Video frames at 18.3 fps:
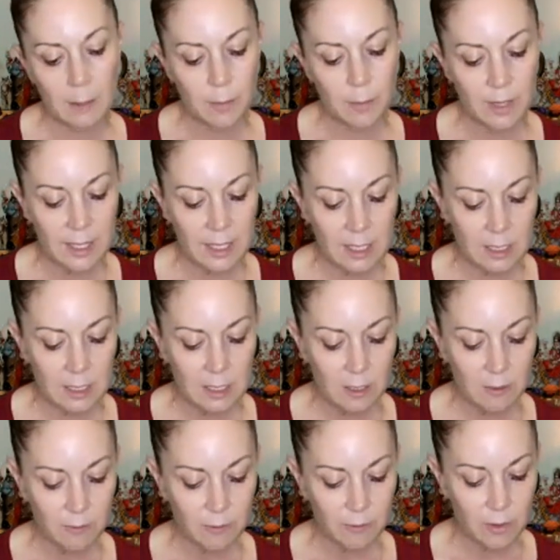And
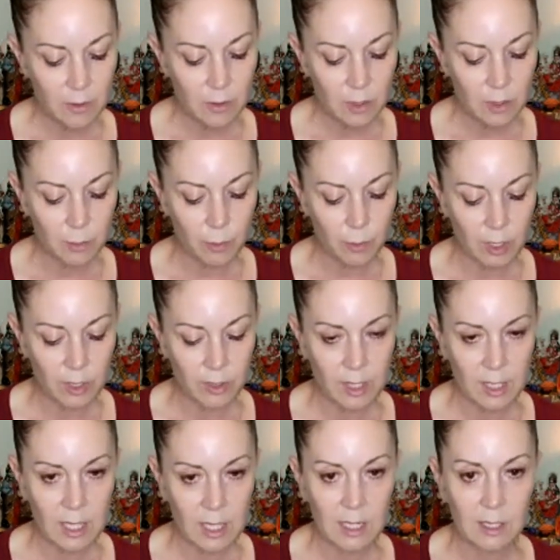begin to feel your
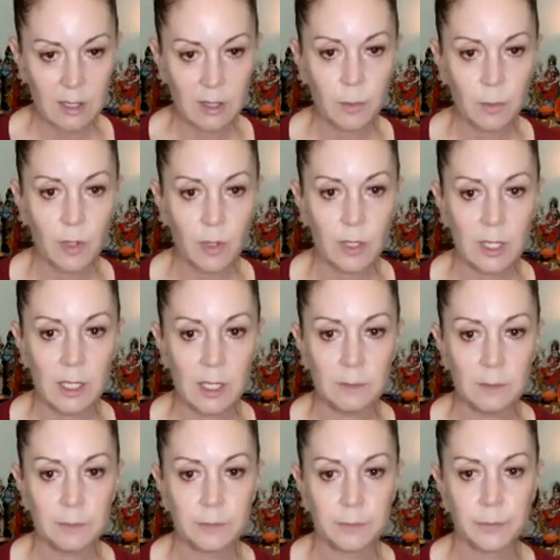breath again in the
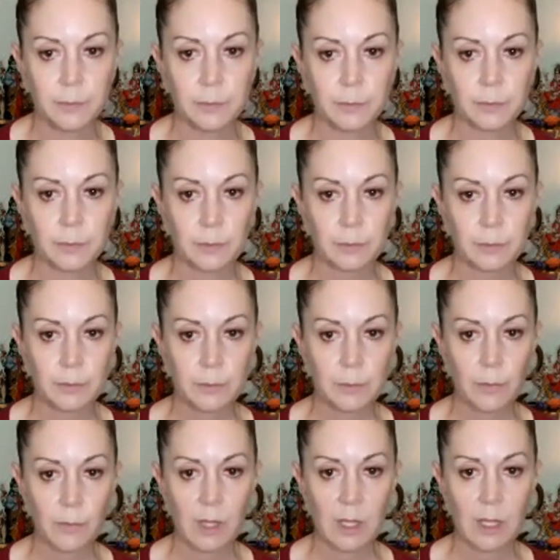body.
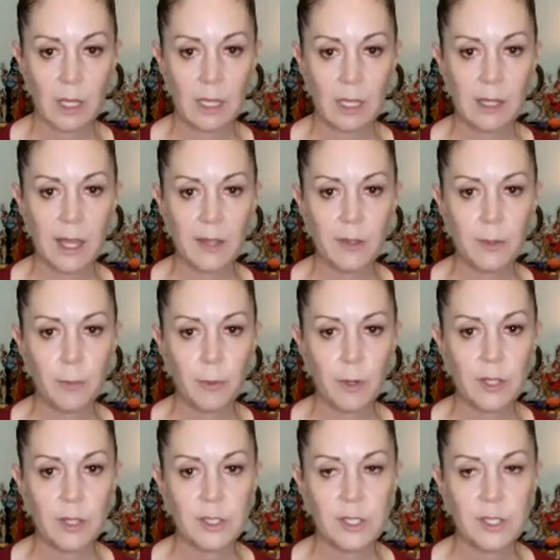Allow the
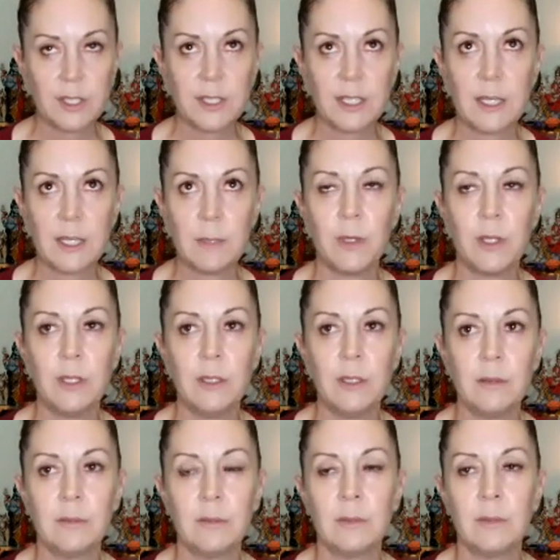breath to
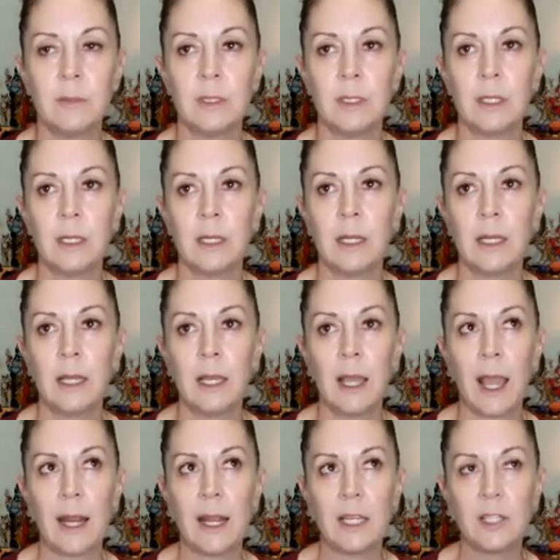deepen.
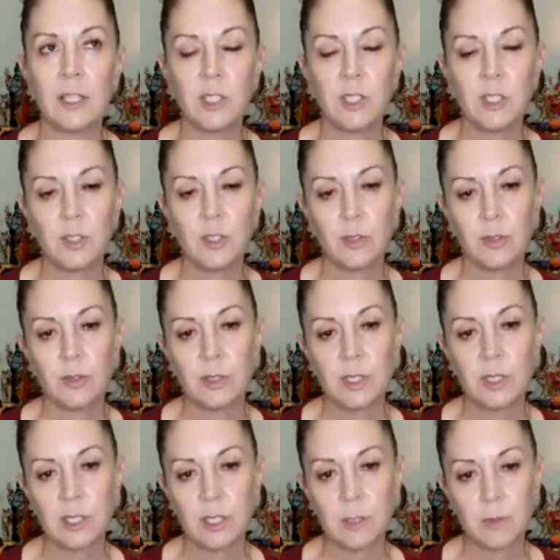And as you
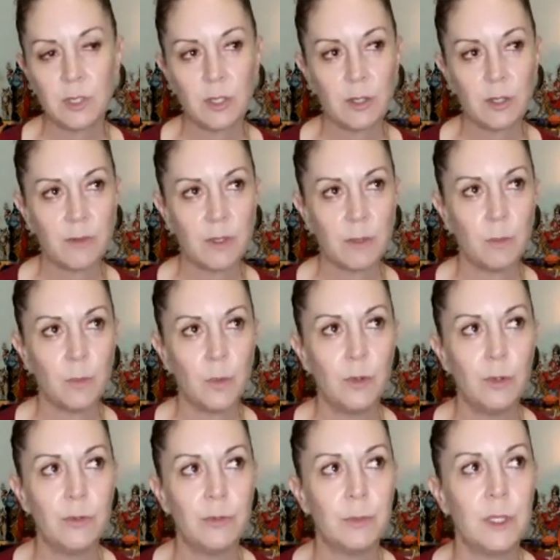do, just observe the
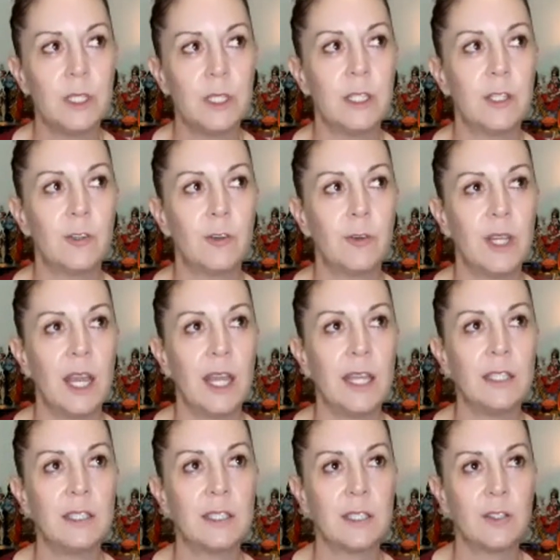movement it
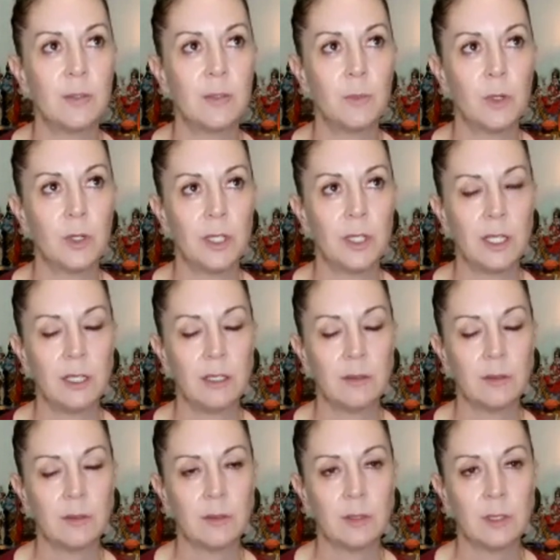creates in the body.
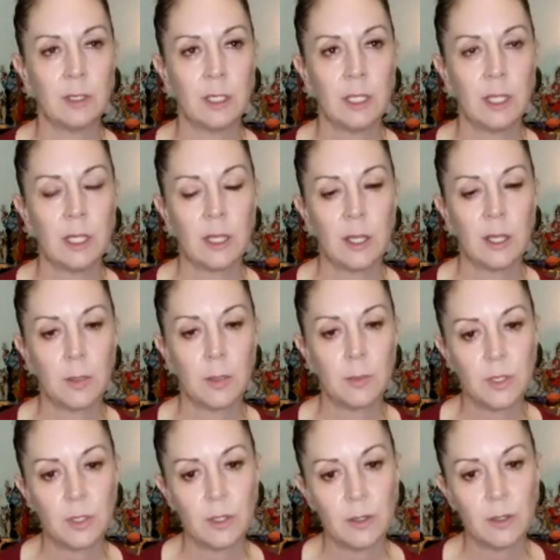
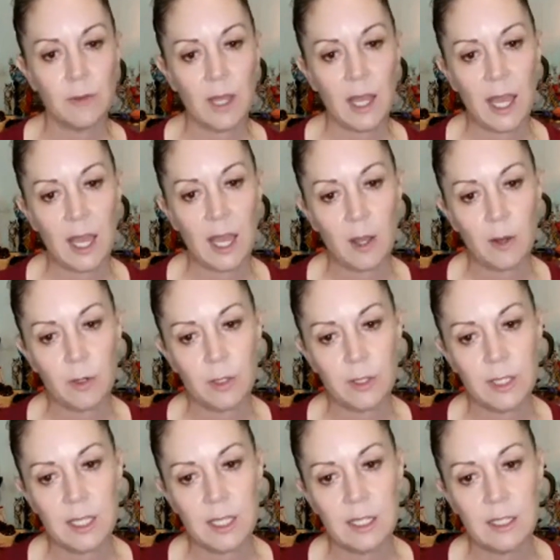Observe how
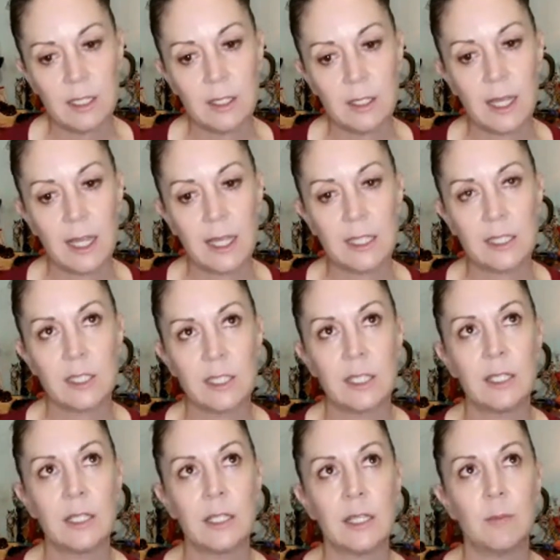on the
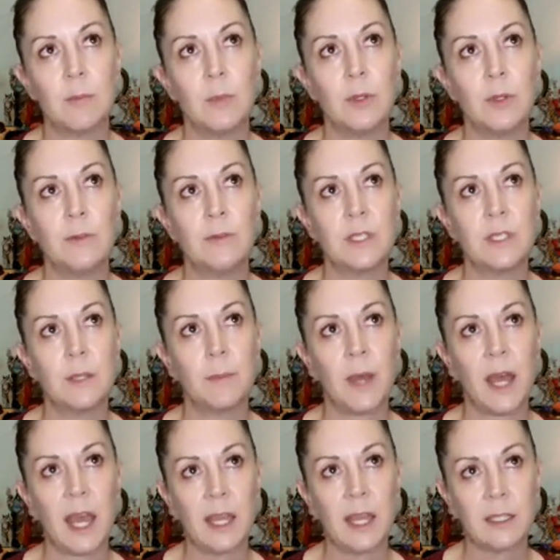inhalation it moves the
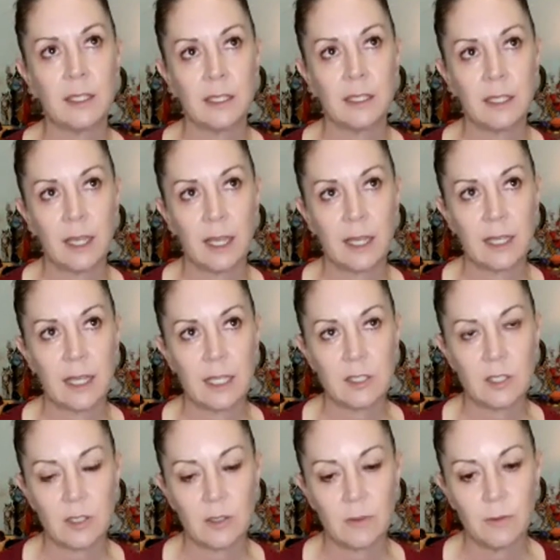back
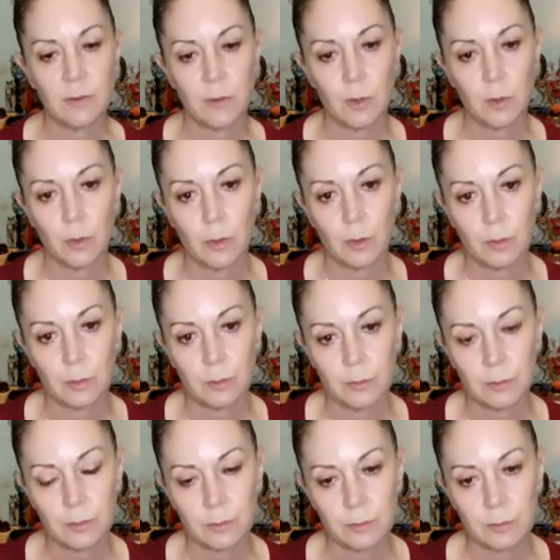against the floor.